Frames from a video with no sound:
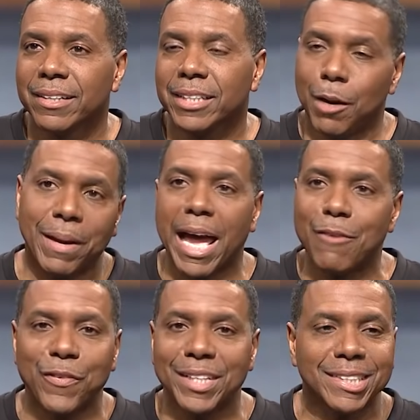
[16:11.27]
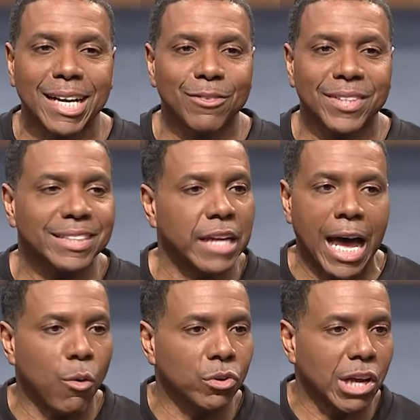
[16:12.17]
Yeah, but I ain't finished the conversation. I
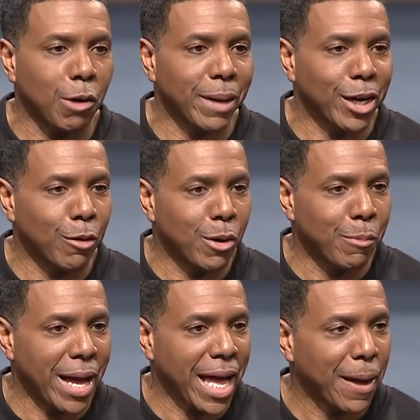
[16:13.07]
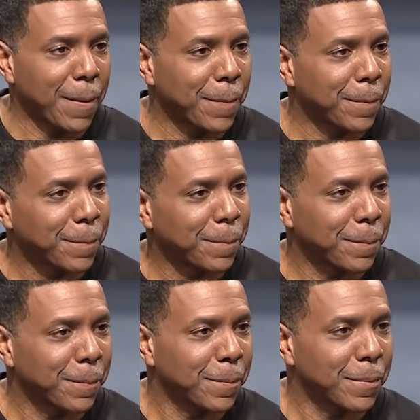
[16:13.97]
don't want to talk about it no more. Bye.
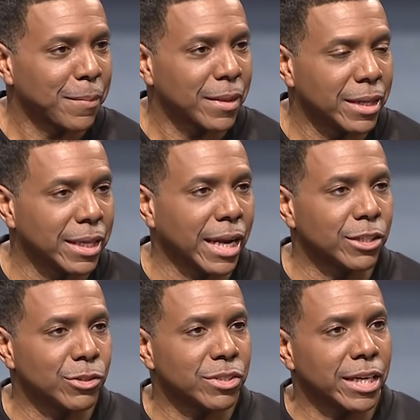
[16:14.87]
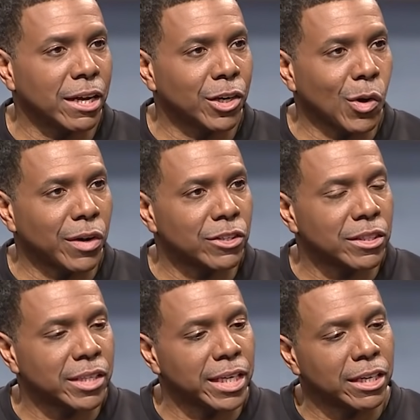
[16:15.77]
And then I use that anointed
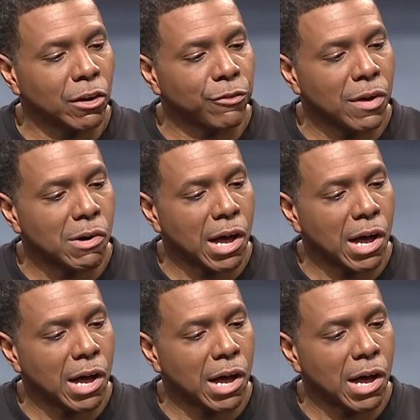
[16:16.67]
thing on my phone